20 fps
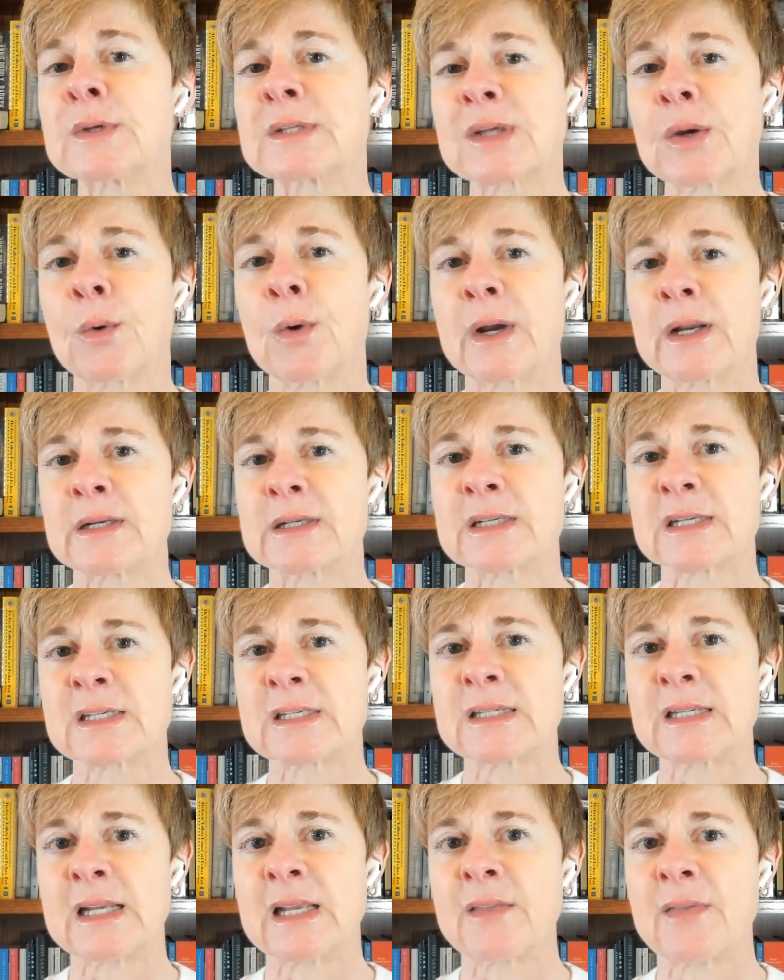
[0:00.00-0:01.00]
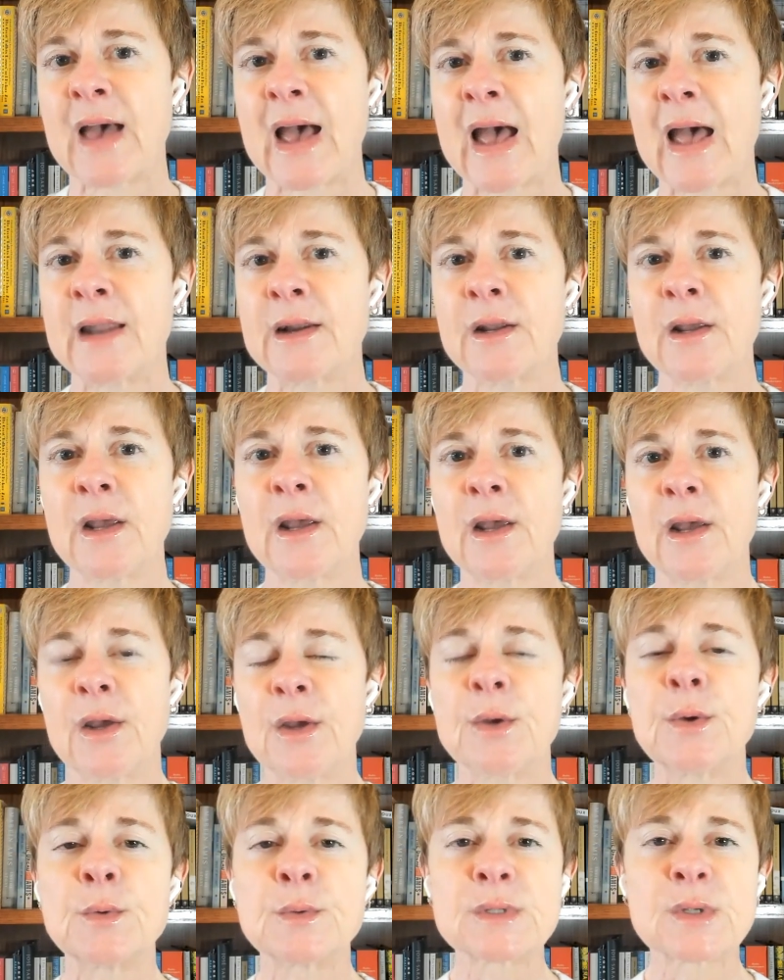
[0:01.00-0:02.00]
going to see that?
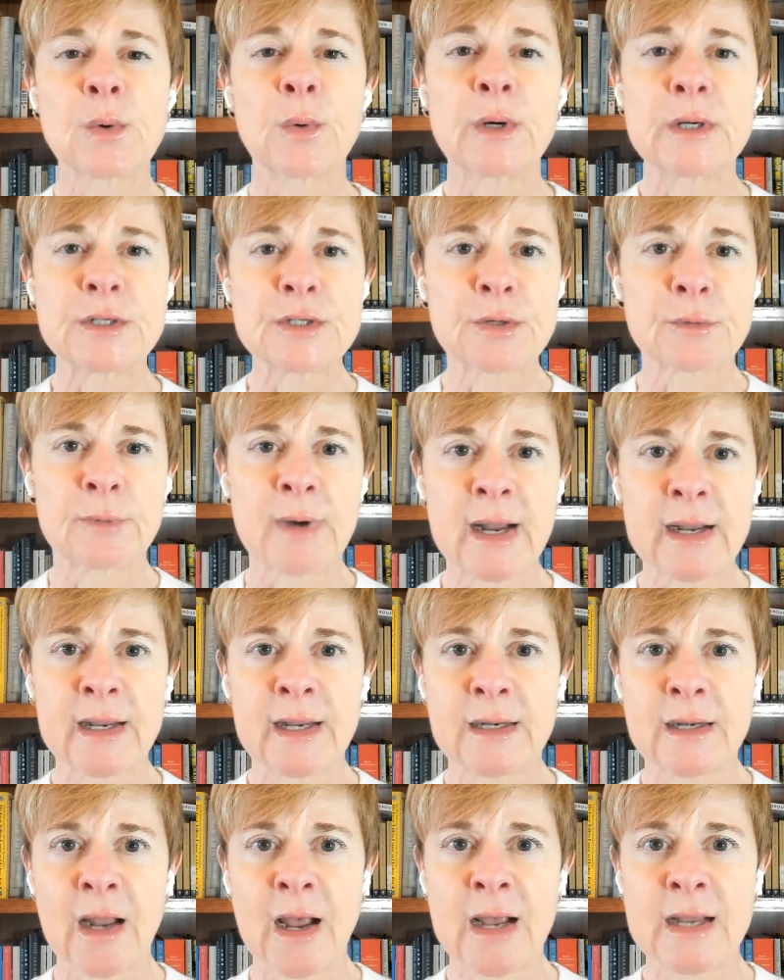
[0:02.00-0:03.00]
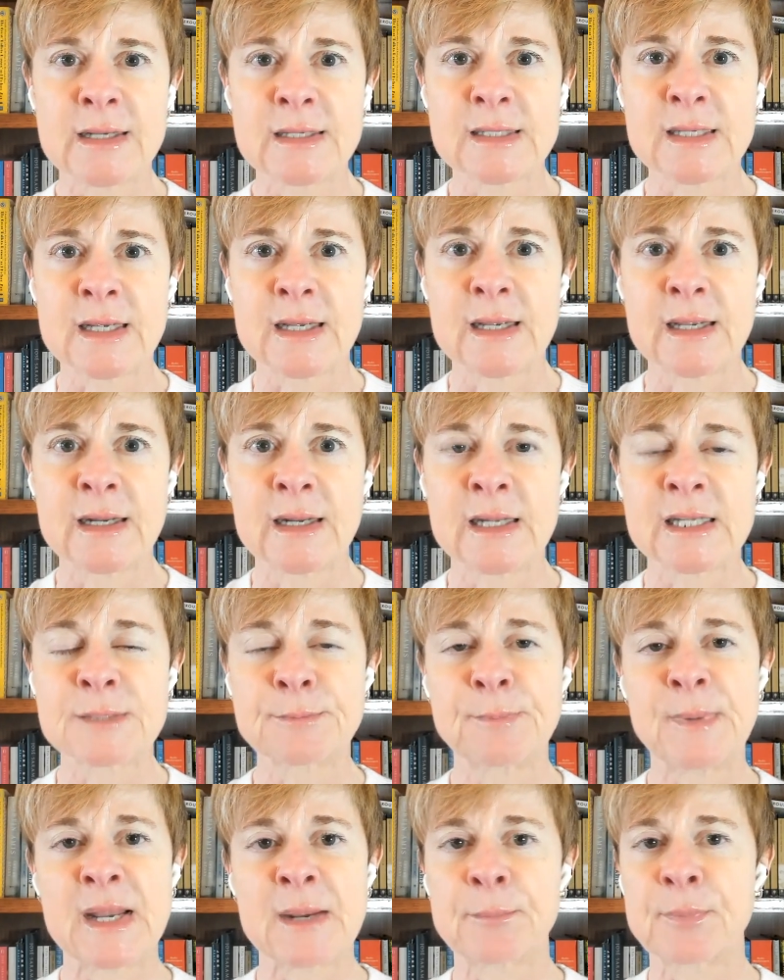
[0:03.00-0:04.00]
Who's going to recognize it? It's
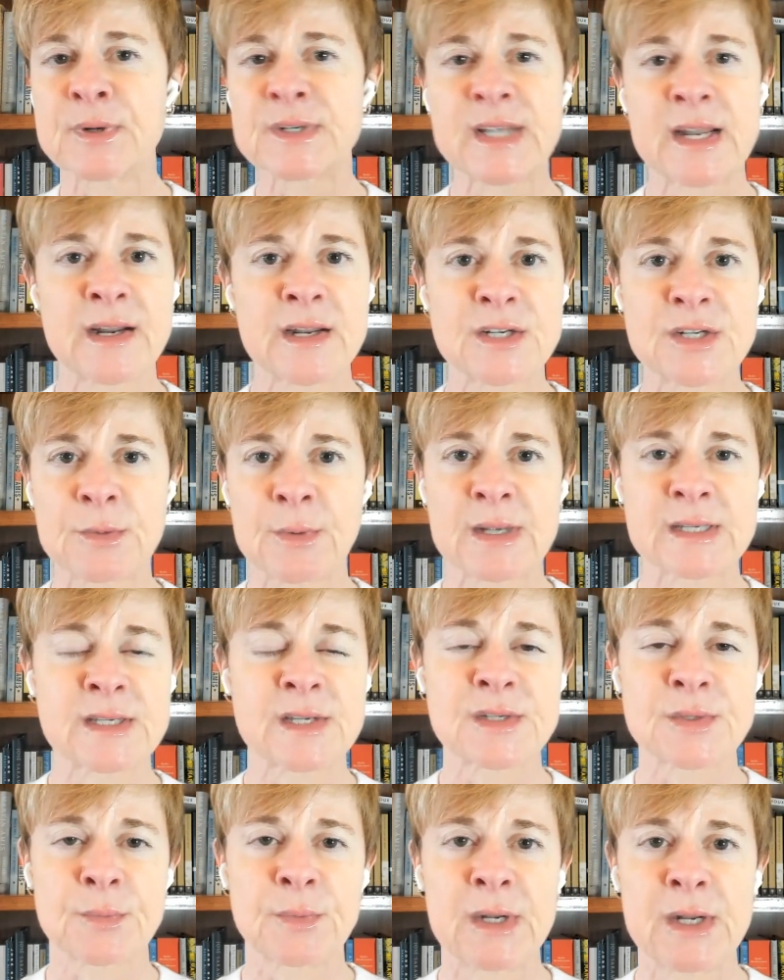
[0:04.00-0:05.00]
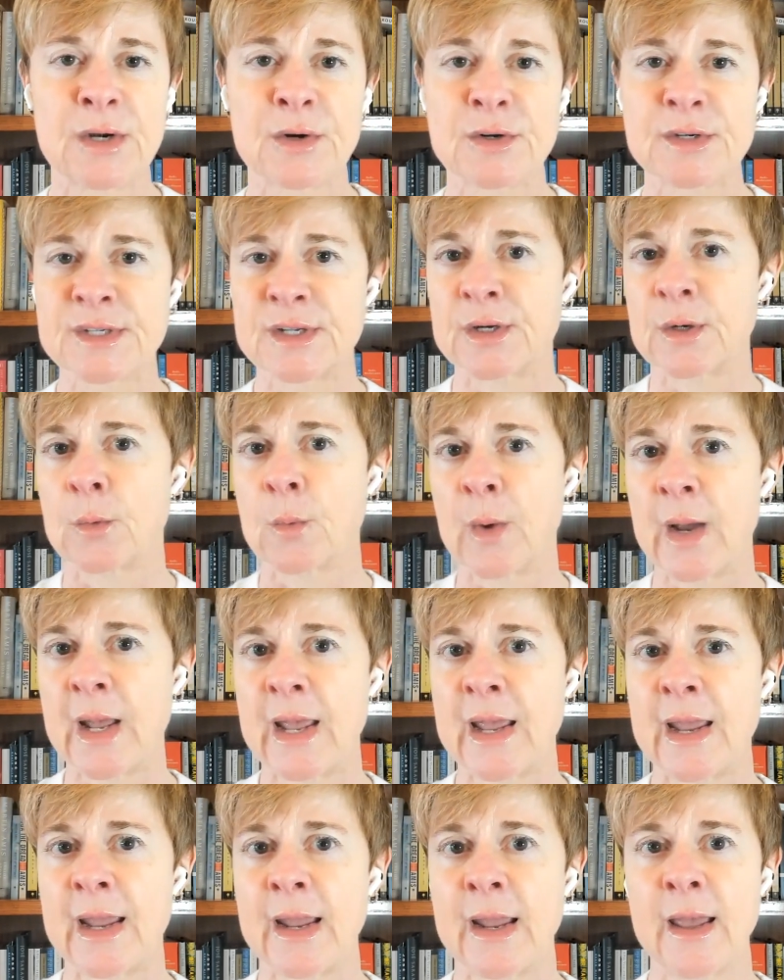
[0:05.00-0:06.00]
being presented to us as readers in a
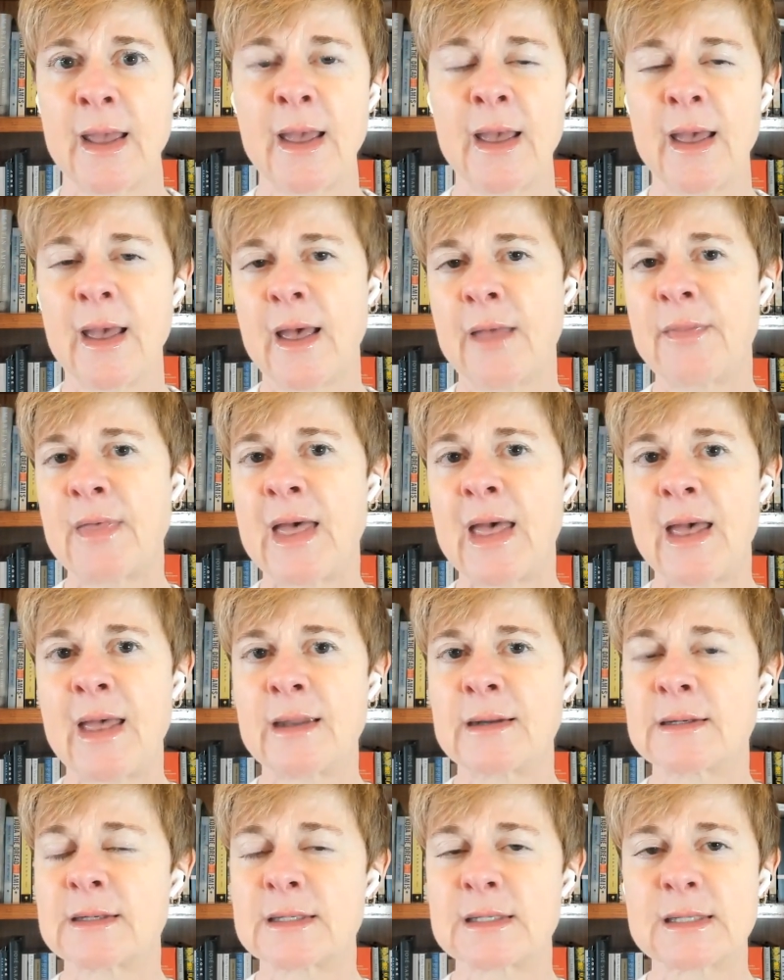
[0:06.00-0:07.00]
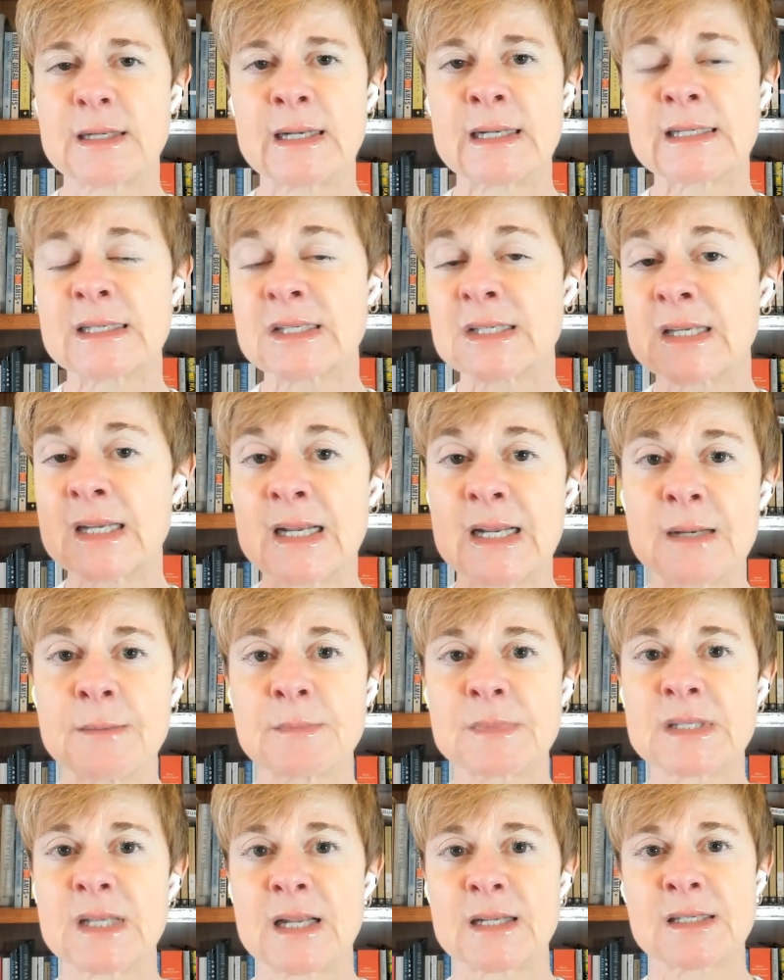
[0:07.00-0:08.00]
way that it
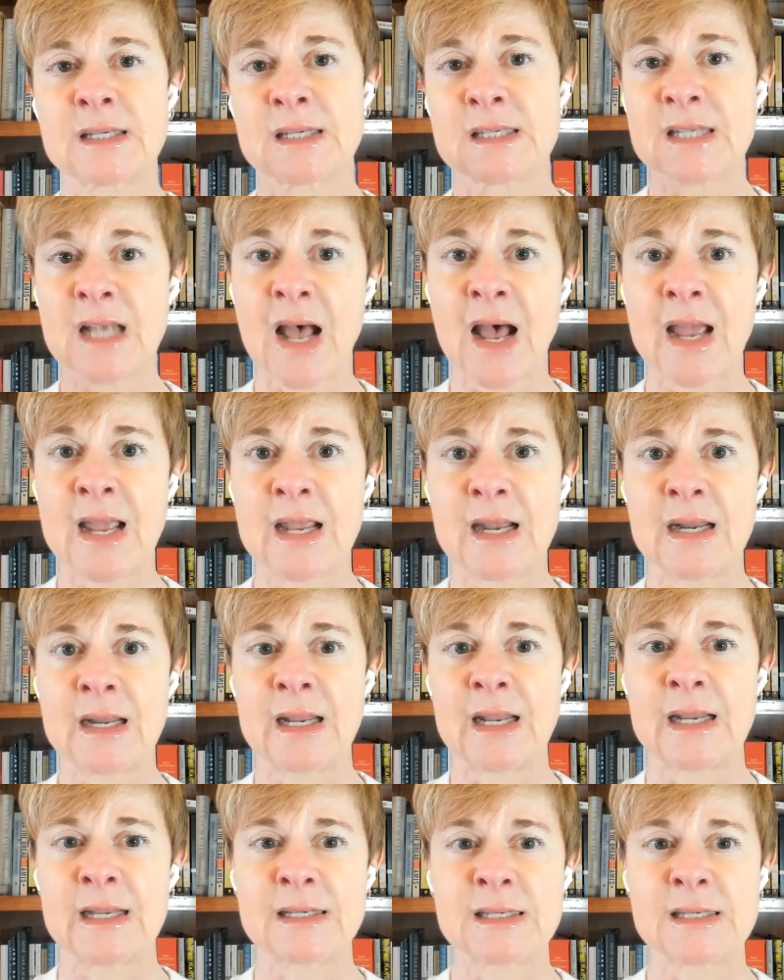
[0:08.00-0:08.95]
seems that society